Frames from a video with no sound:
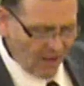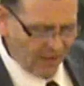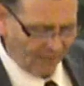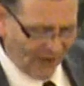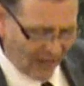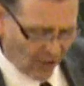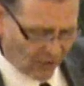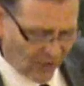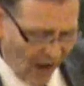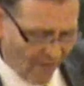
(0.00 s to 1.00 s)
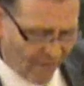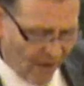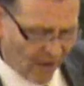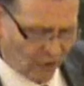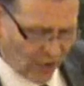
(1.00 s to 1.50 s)
The figures of
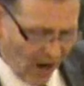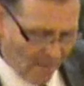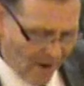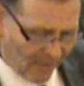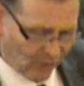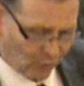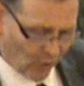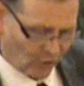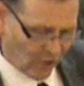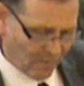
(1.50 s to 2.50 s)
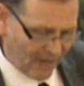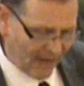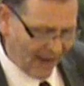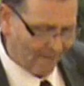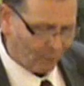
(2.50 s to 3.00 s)
the cherubims were to
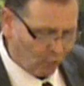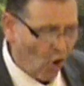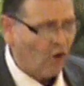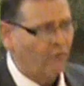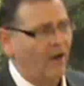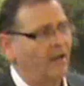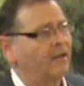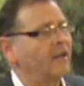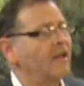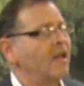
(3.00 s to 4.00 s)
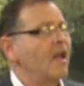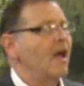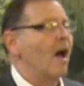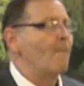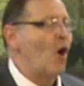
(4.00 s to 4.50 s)
be embroidered
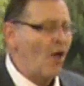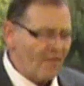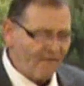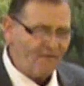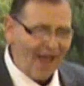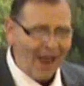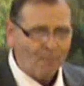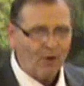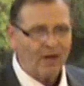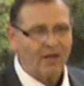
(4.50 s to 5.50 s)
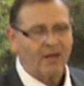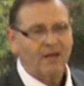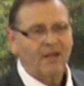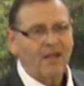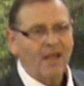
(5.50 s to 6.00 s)
upon the fabric
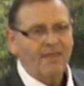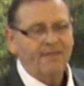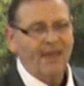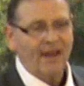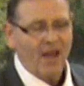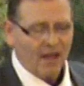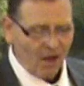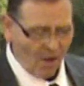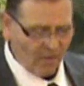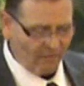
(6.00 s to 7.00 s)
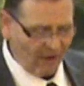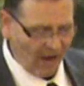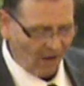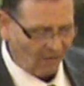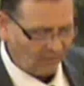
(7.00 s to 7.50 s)
that hung on the
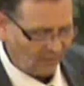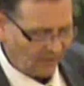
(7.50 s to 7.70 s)
veil.